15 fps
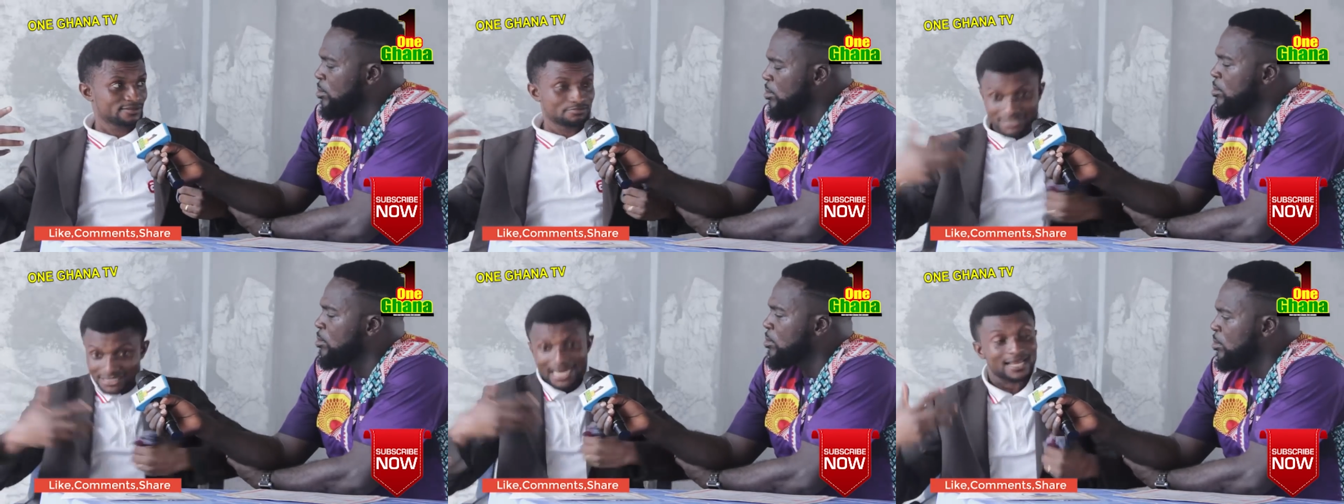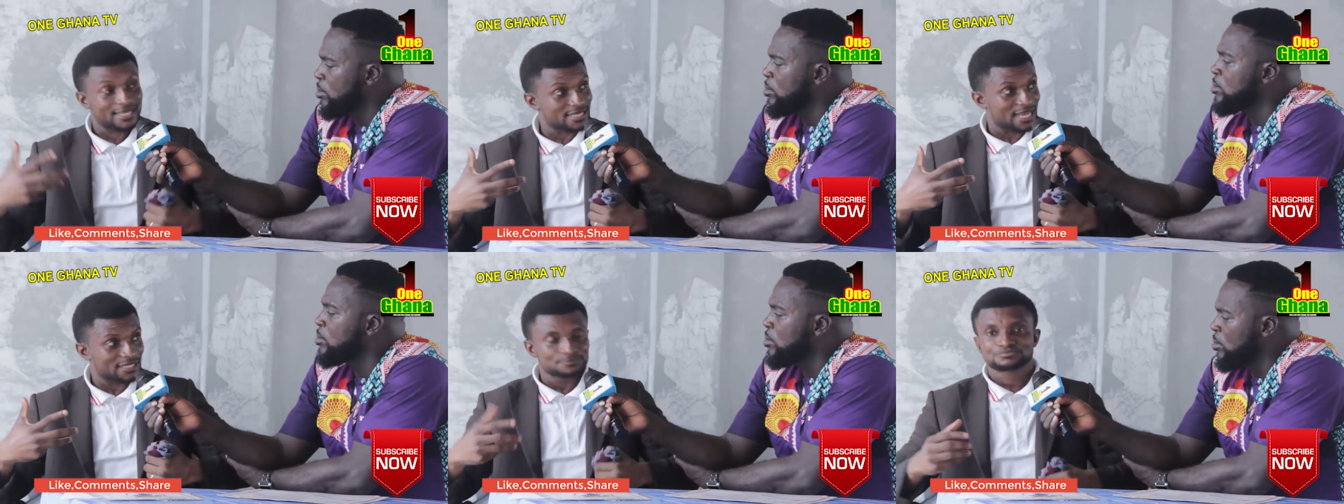Speaker 1: me dan
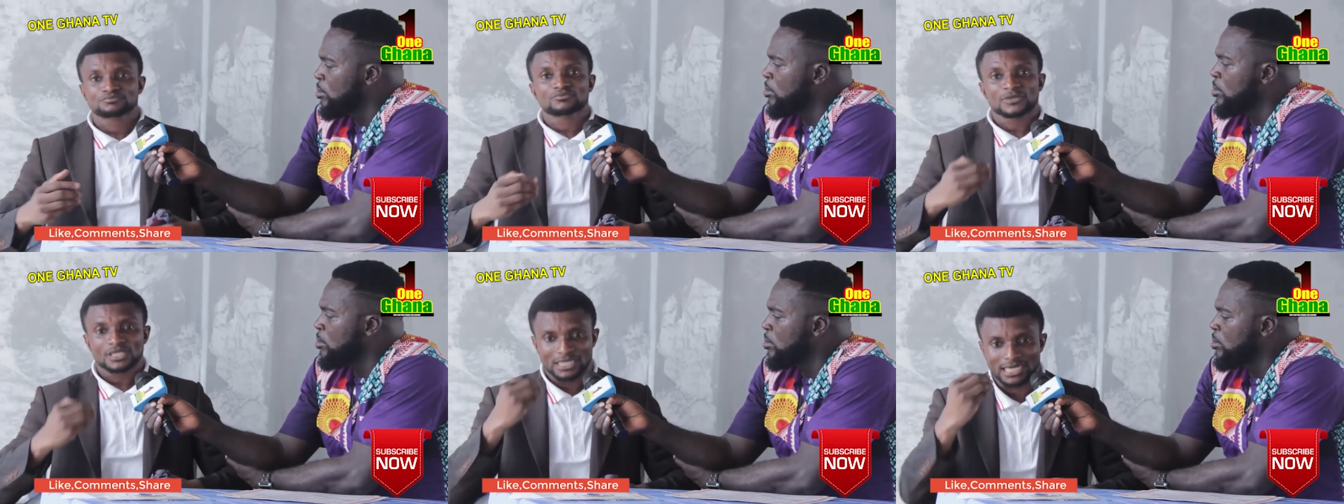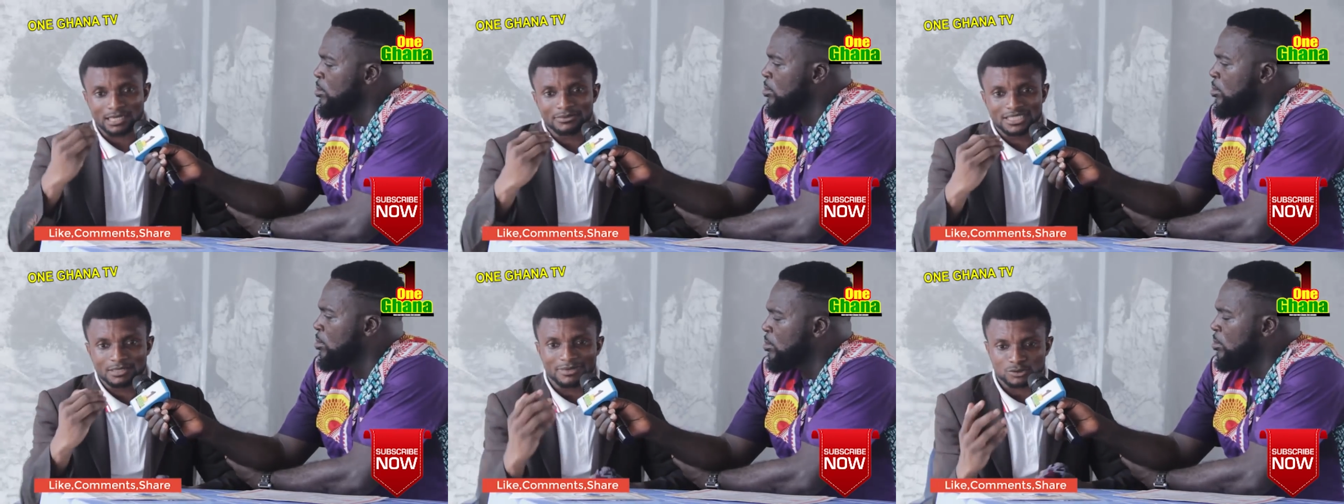ya ana
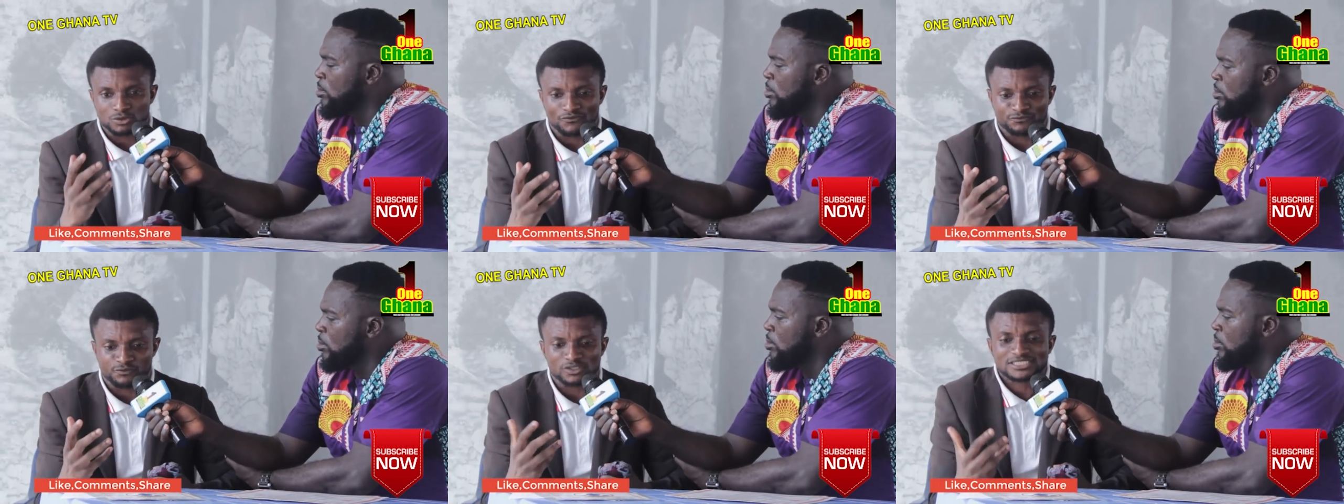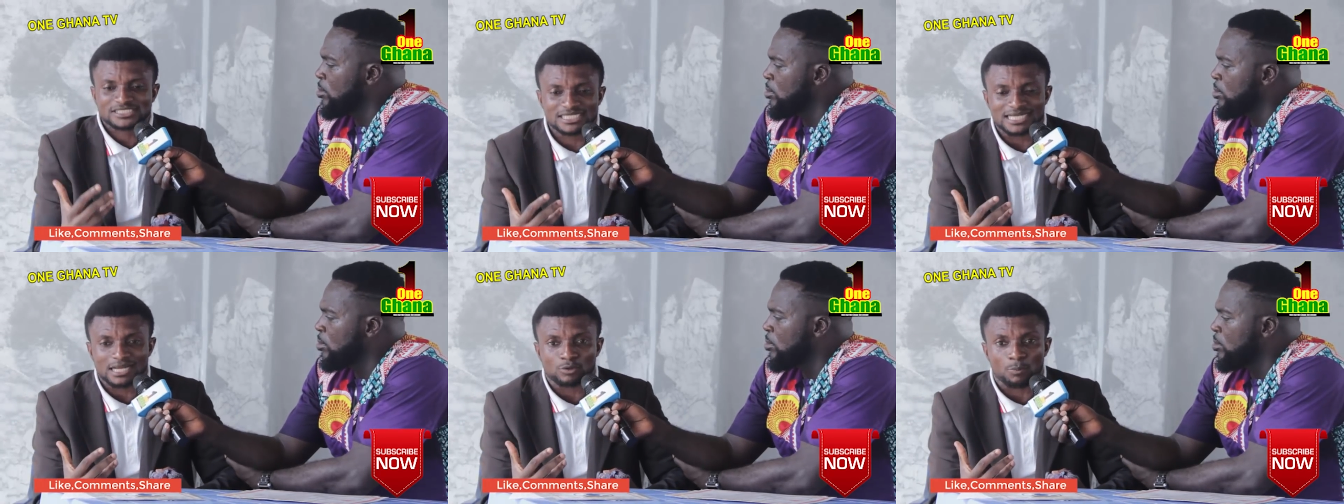me no masofo
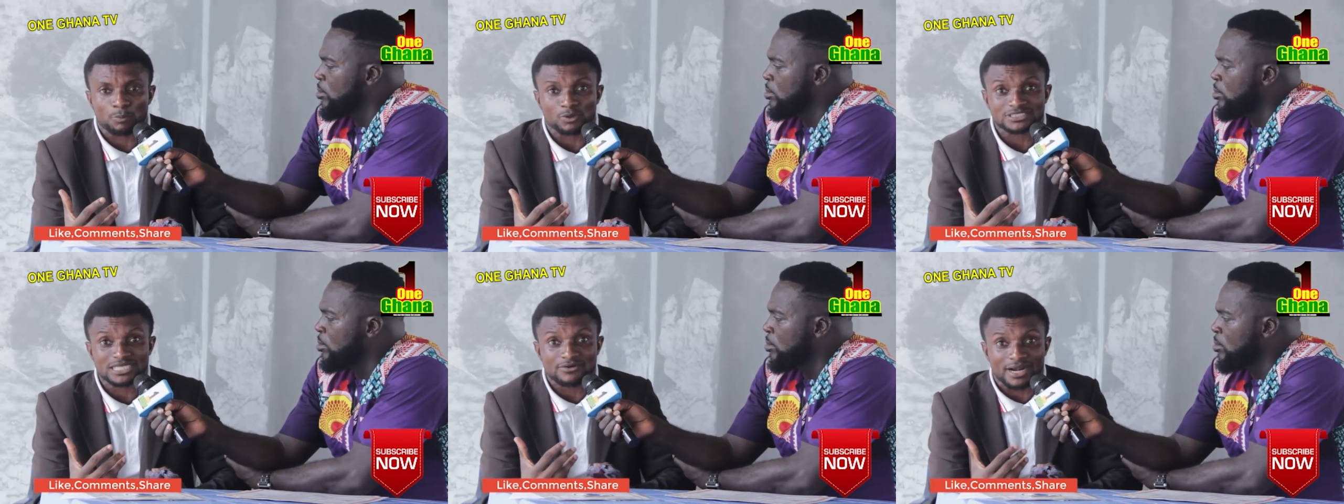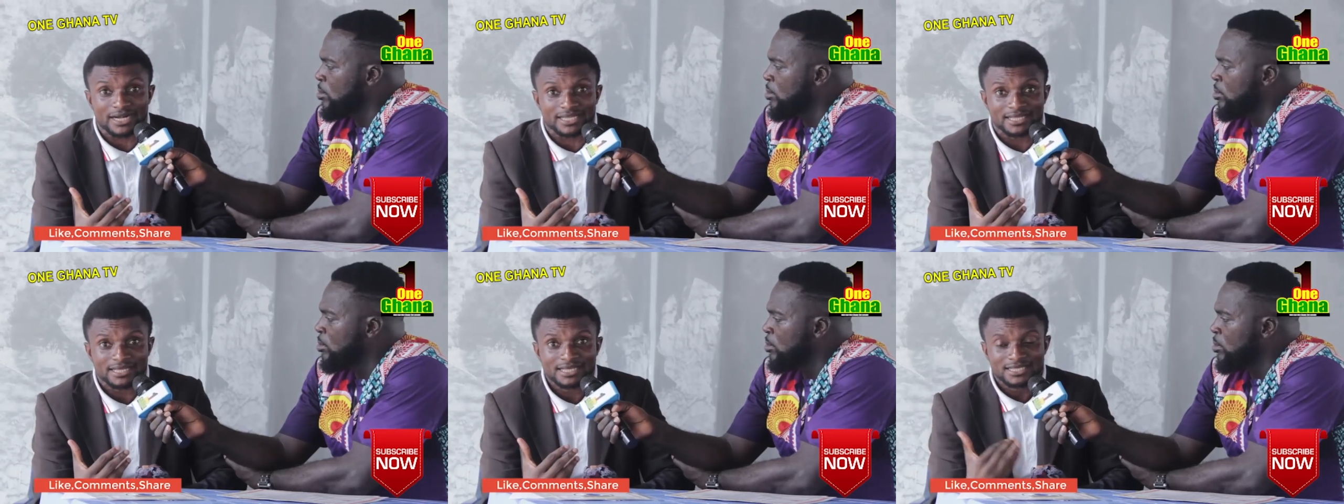sire nyankopon se
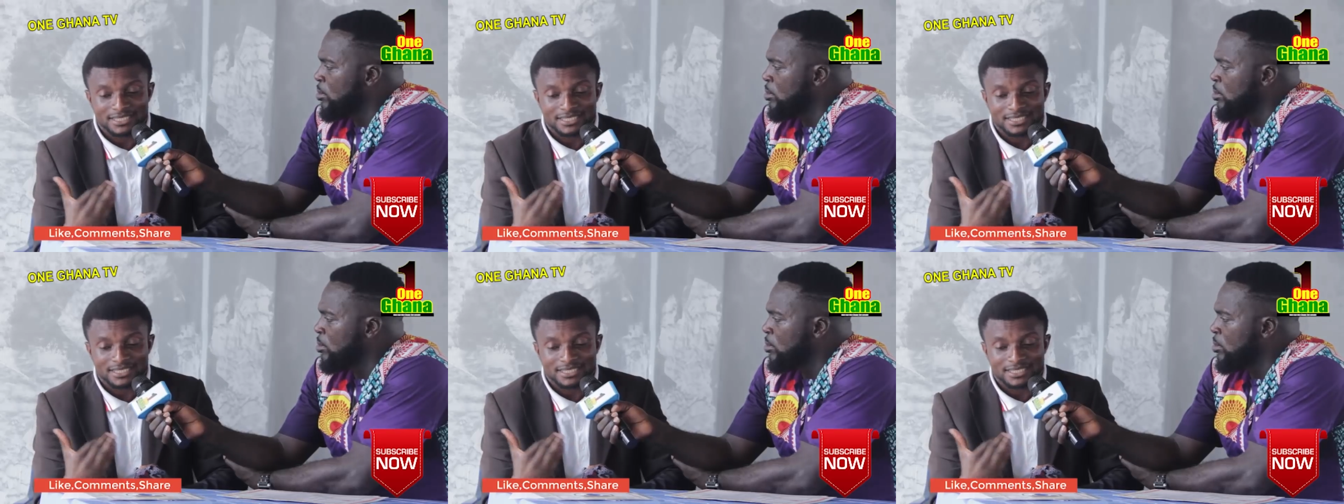urade